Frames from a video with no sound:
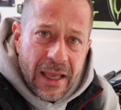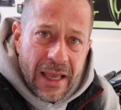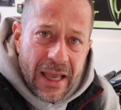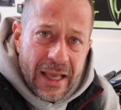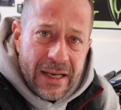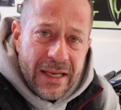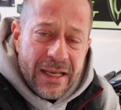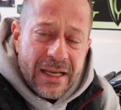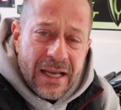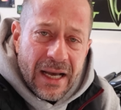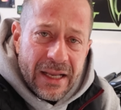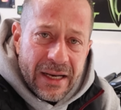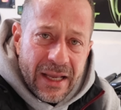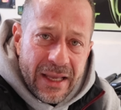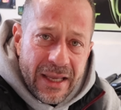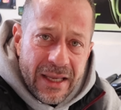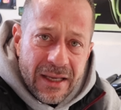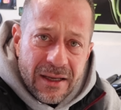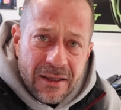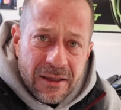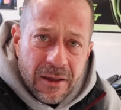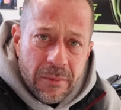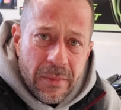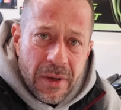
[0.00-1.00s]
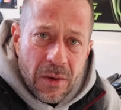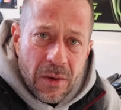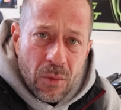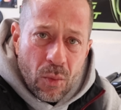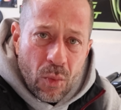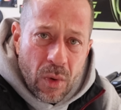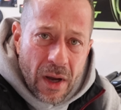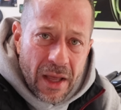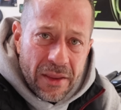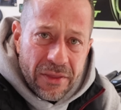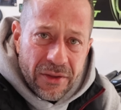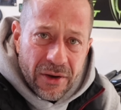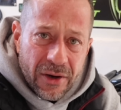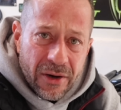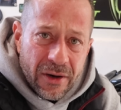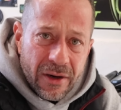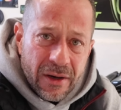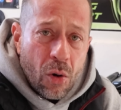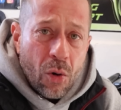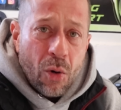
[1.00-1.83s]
any kind of inclement weather,